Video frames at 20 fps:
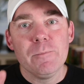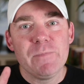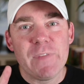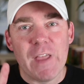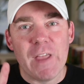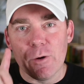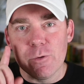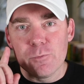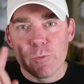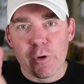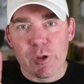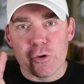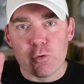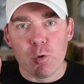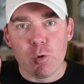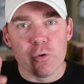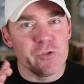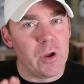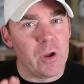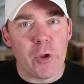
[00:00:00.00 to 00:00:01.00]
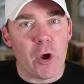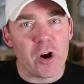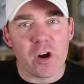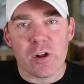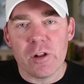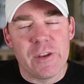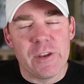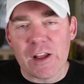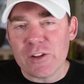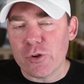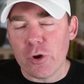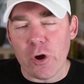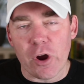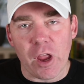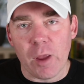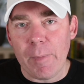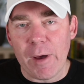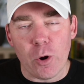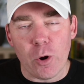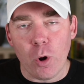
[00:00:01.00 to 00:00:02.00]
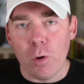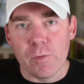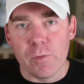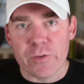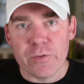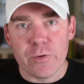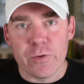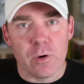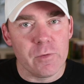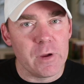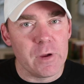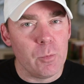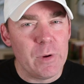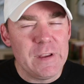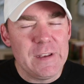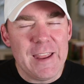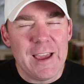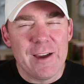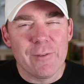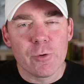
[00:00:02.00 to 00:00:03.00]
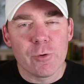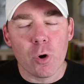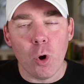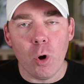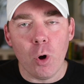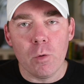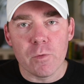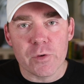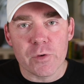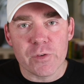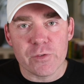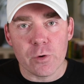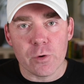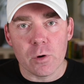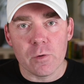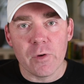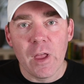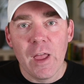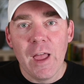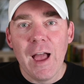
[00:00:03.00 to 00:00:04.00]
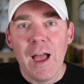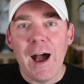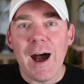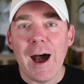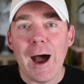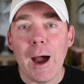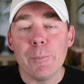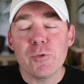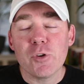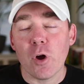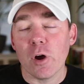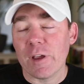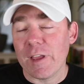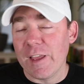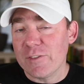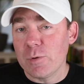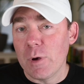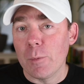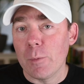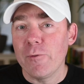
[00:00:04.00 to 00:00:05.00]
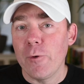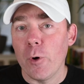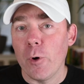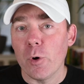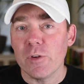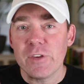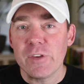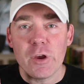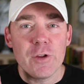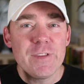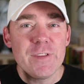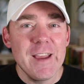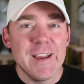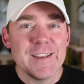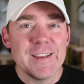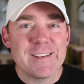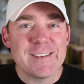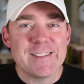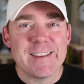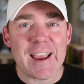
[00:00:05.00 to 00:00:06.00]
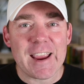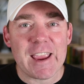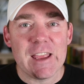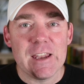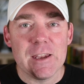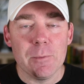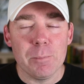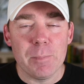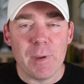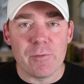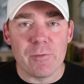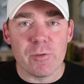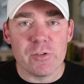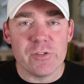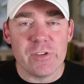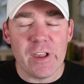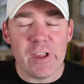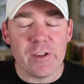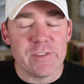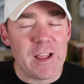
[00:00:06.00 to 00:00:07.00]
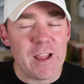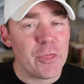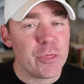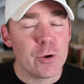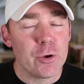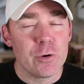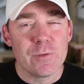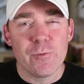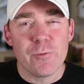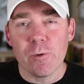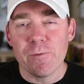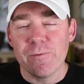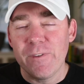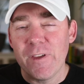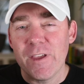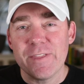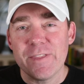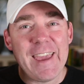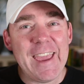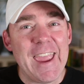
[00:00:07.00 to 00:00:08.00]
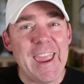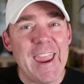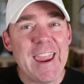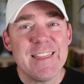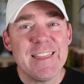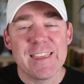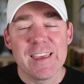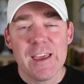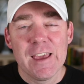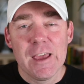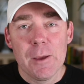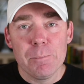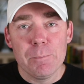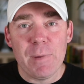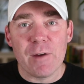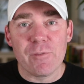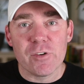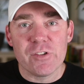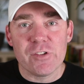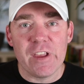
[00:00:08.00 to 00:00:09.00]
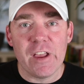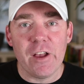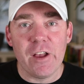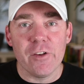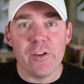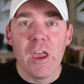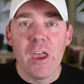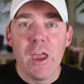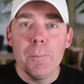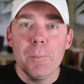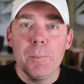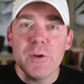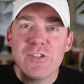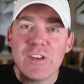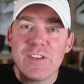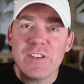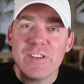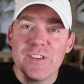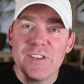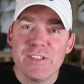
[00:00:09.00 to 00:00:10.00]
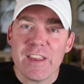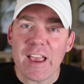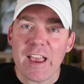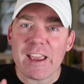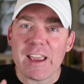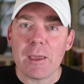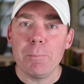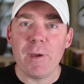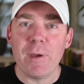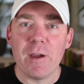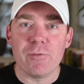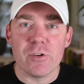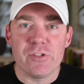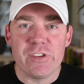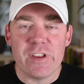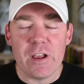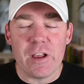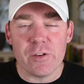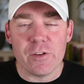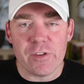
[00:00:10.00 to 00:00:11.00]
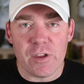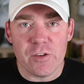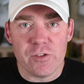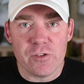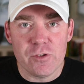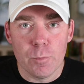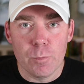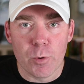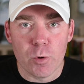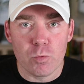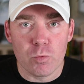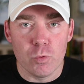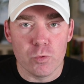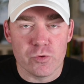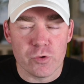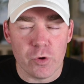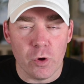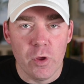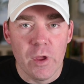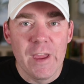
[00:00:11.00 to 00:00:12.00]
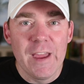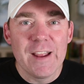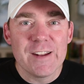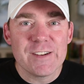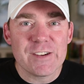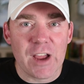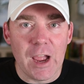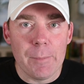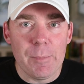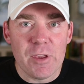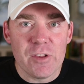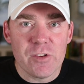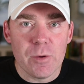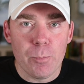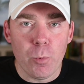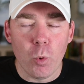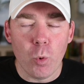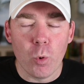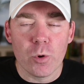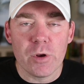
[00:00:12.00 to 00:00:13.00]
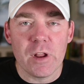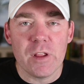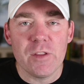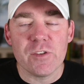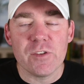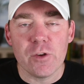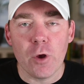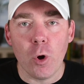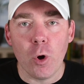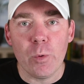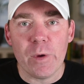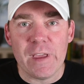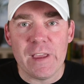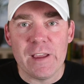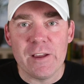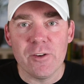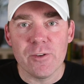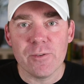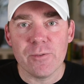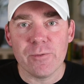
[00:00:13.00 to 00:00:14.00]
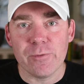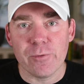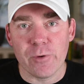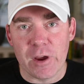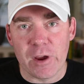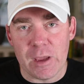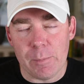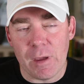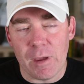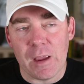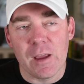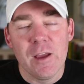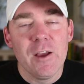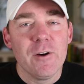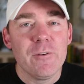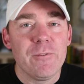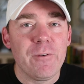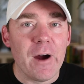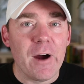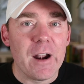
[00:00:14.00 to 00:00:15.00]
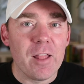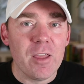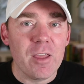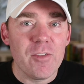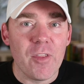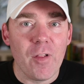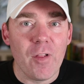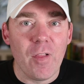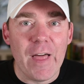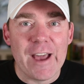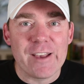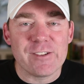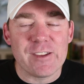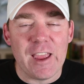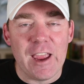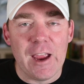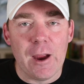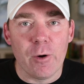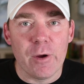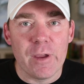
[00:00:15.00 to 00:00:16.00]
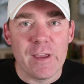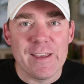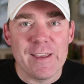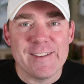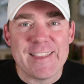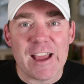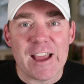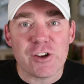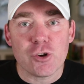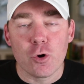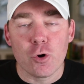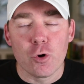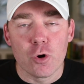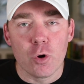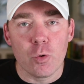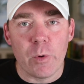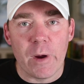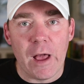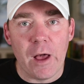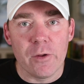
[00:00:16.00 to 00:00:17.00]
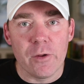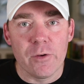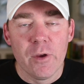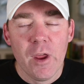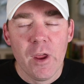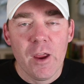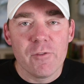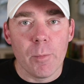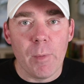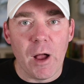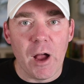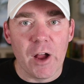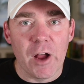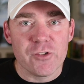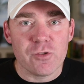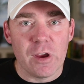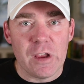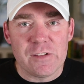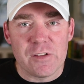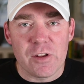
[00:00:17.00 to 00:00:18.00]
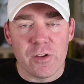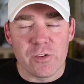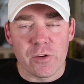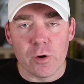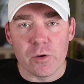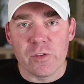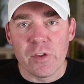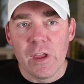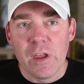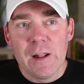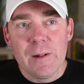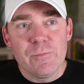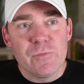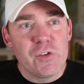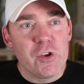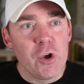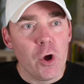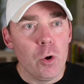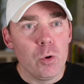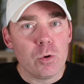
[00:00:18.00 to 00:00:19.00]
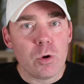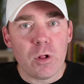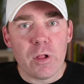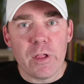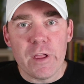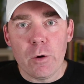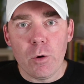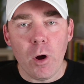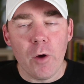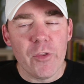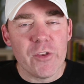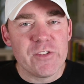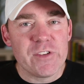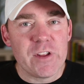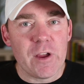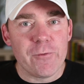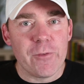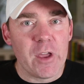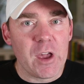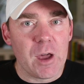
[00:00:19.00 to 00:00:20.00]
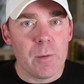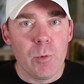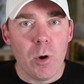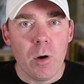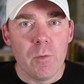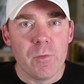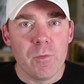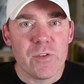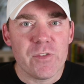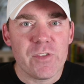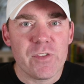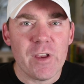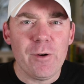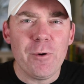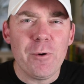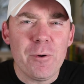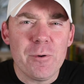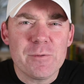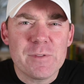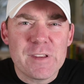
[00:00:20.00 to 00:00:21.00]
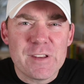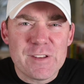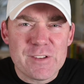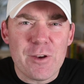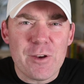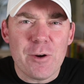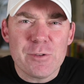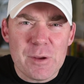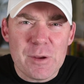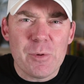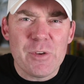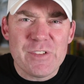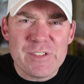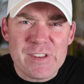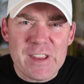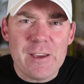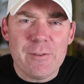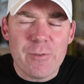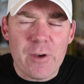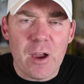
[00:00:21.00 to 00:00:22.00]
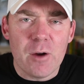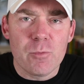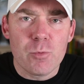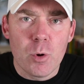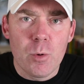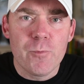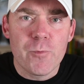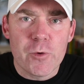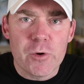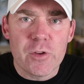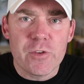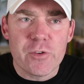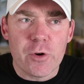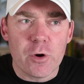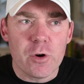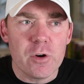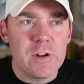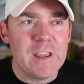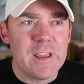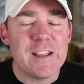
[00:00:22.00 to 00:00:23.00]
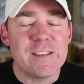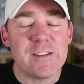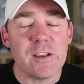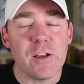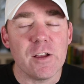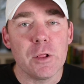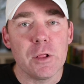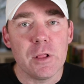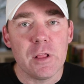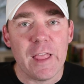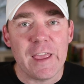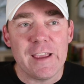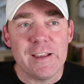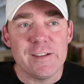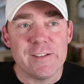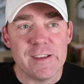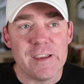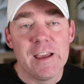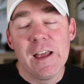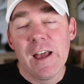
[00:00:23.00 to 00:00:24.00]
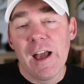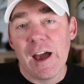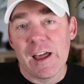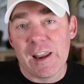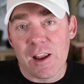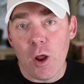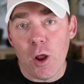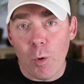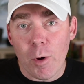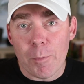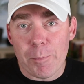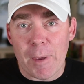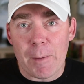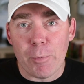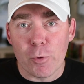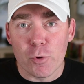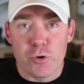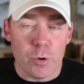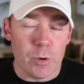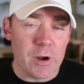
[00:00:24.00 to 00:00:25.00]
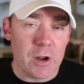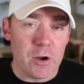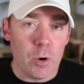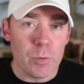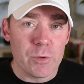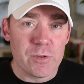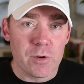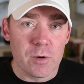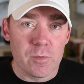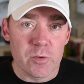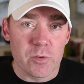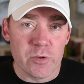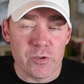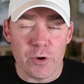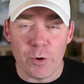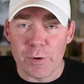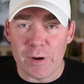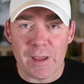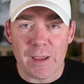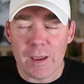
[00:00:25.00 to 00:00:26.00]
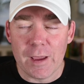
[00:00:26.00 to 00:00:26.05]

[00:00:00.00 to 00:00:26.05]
Now, really crucial. I'm not talking about overserving. We never overserve. That's why we're focusing on second beverage sales, not third, fourth, fifth, eighth beverage sales, but just second beverage sales is super crucial. Timing is important, and so is framing. Finally, then the last area is that turnaround from entrees to desserts. Don't clear all this stuff and then come over and say, "Oh, so did we save room for dessert?" It's lazy. And I know what people are doing. I know what servers are doing.